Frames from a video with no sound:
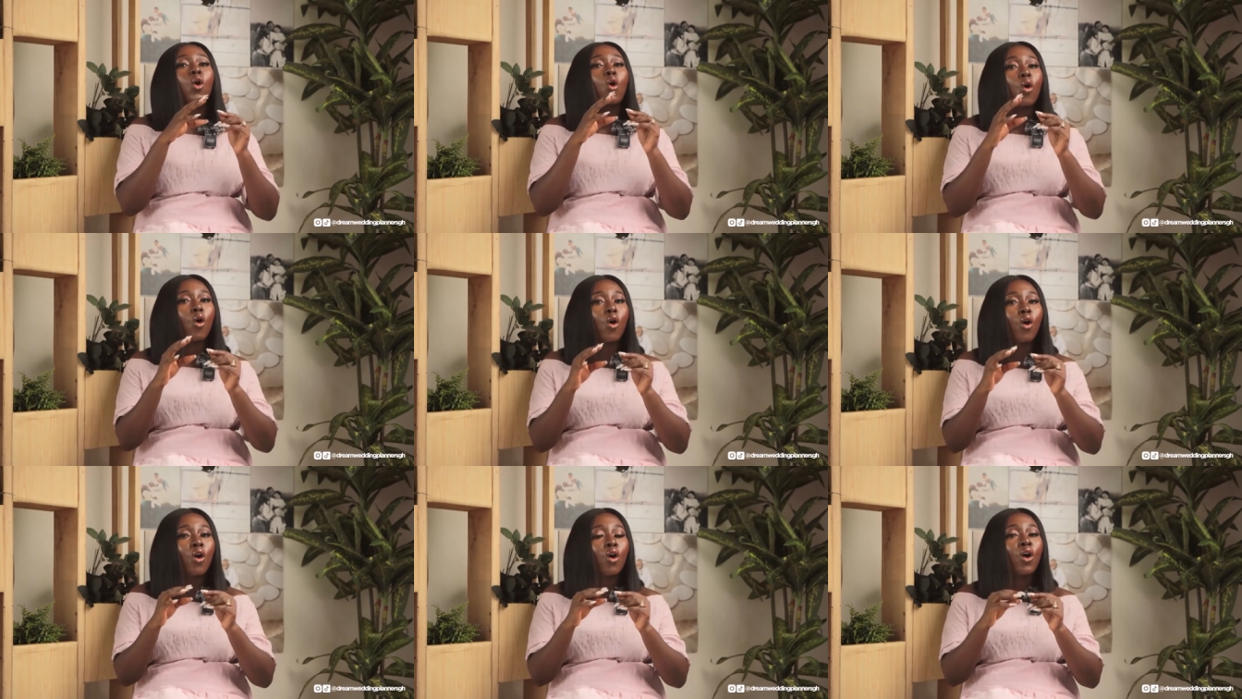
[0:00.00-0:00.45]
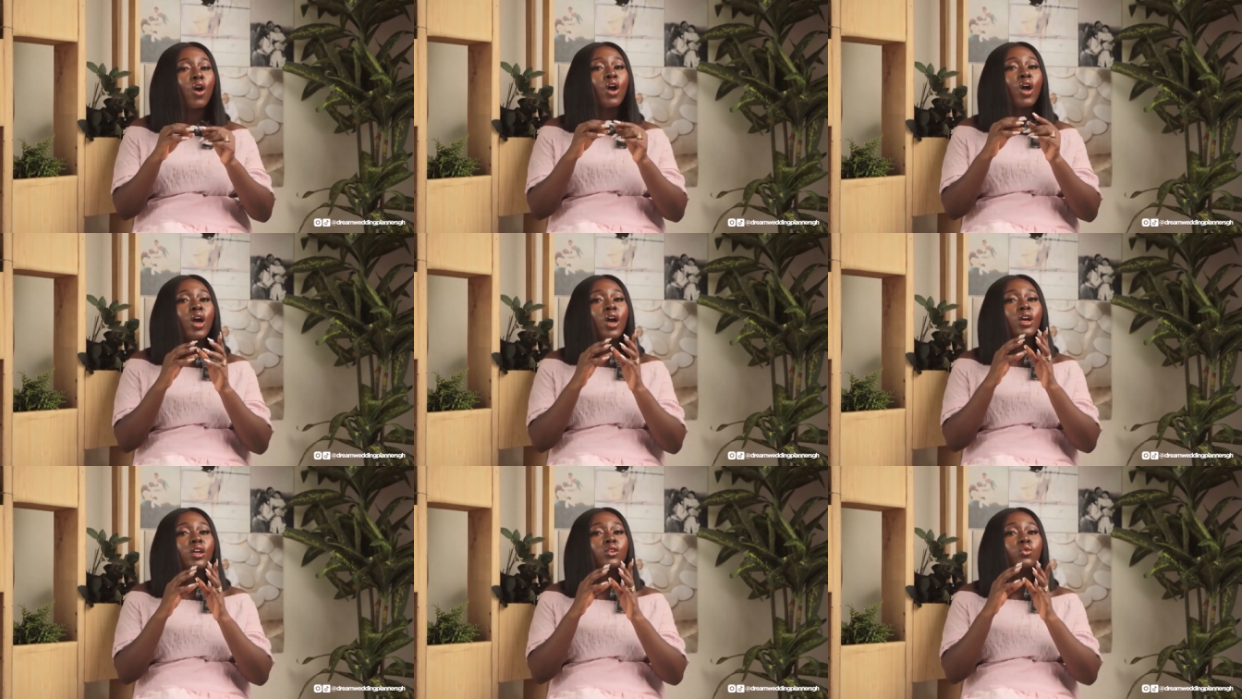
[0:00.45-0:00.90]
or
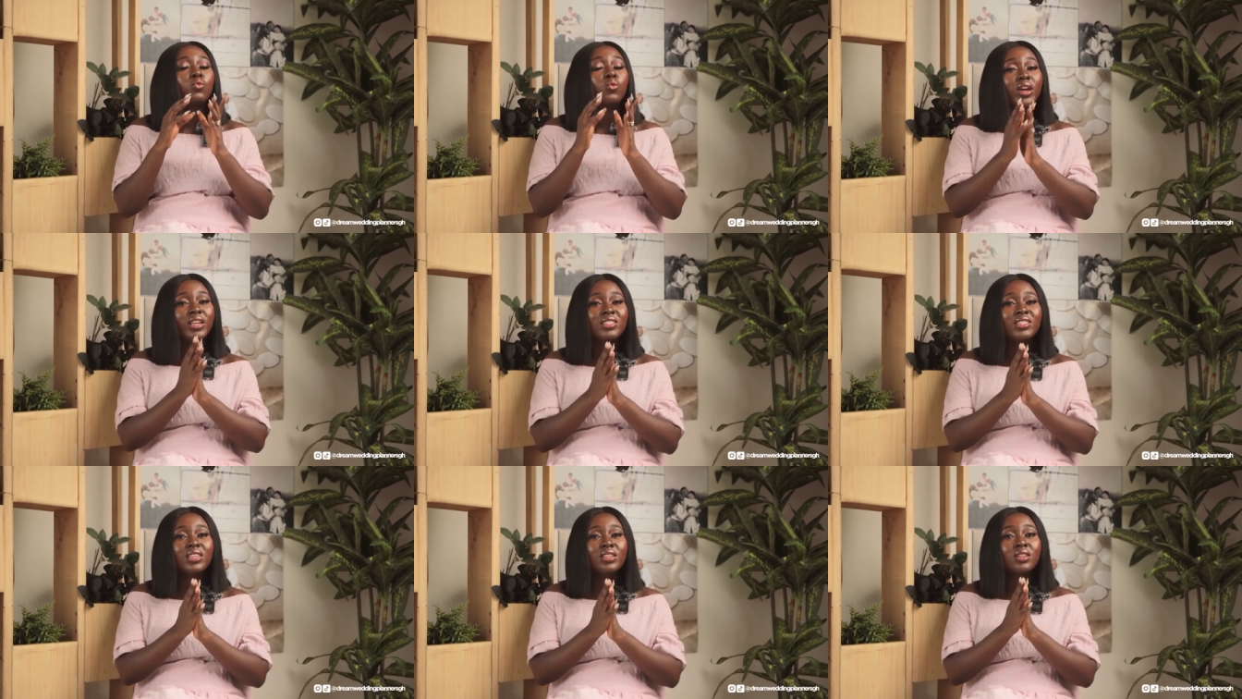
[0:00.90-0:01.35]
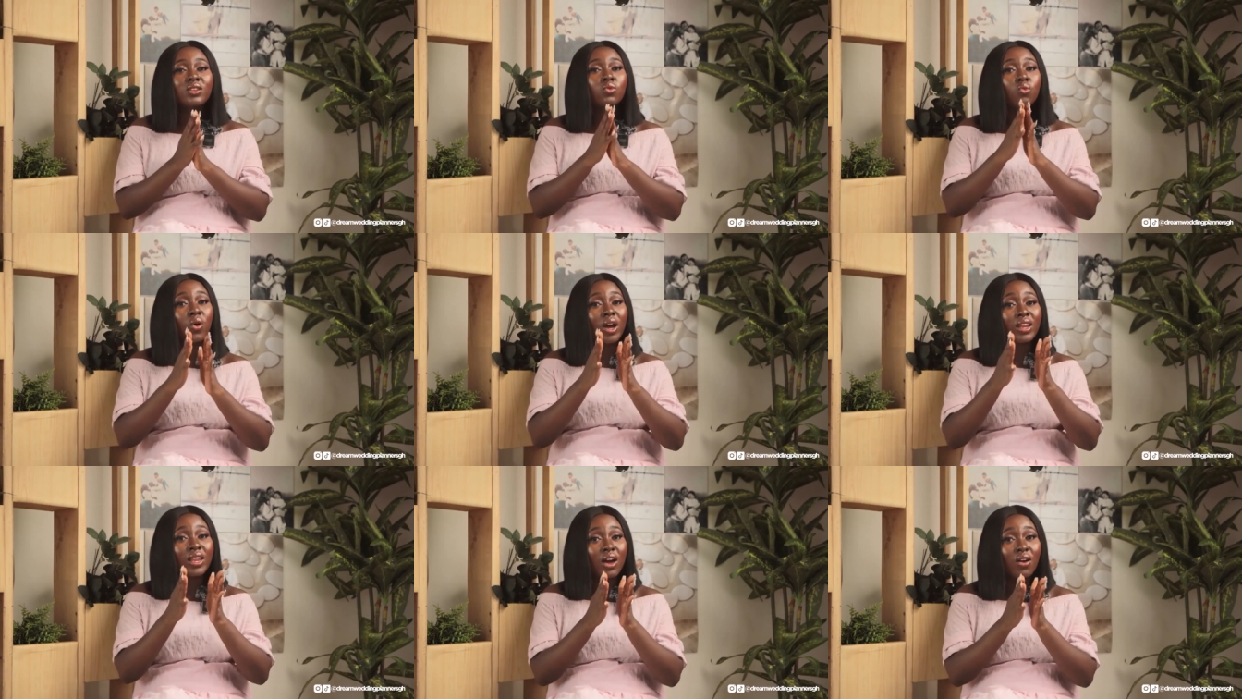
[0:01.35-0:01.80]
waiting
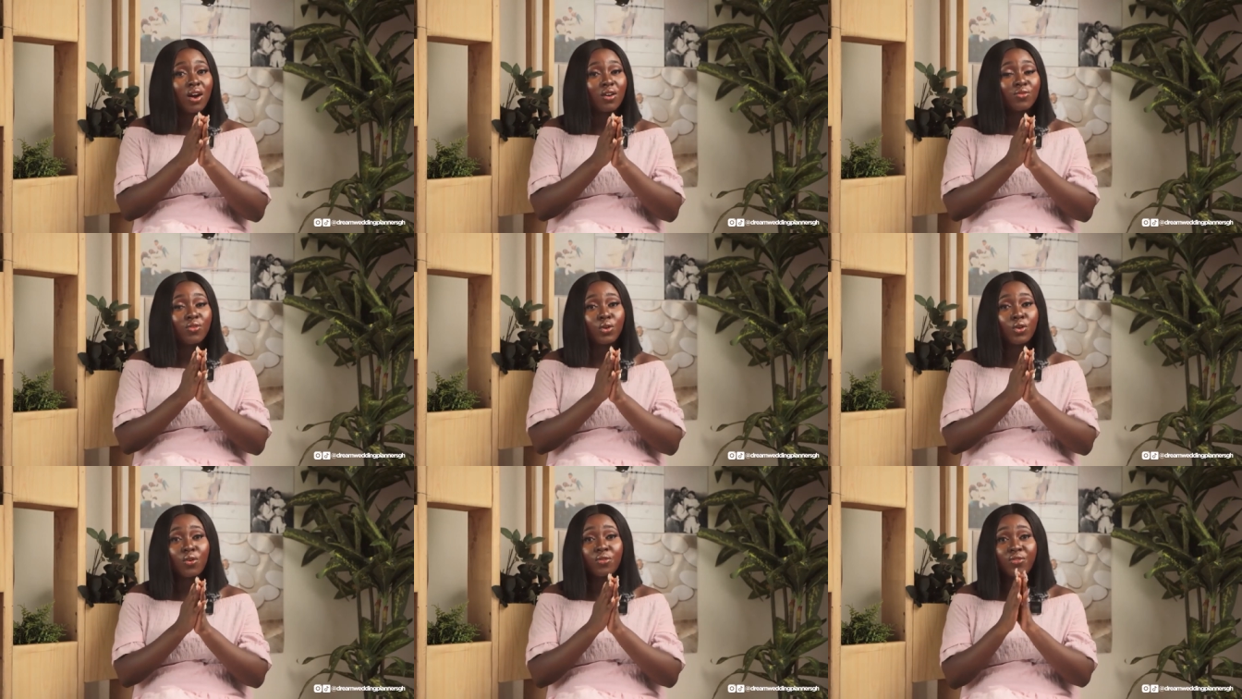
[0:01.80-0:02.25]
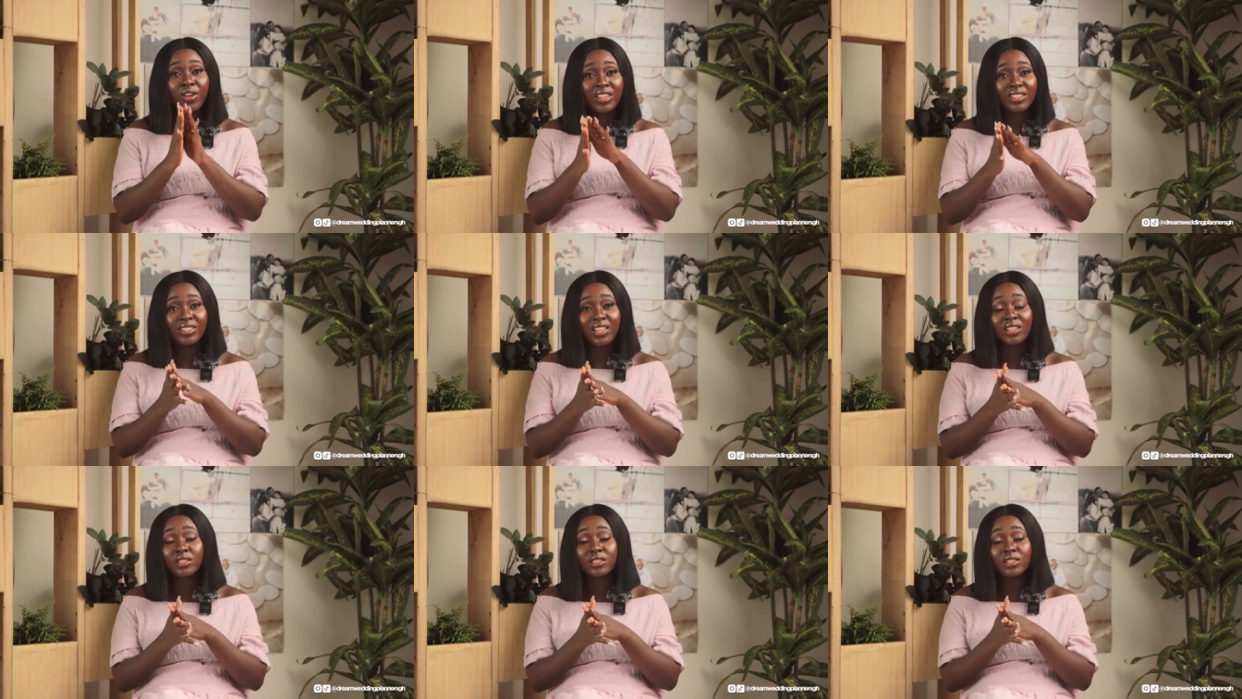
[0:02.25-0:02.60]
one hour for your first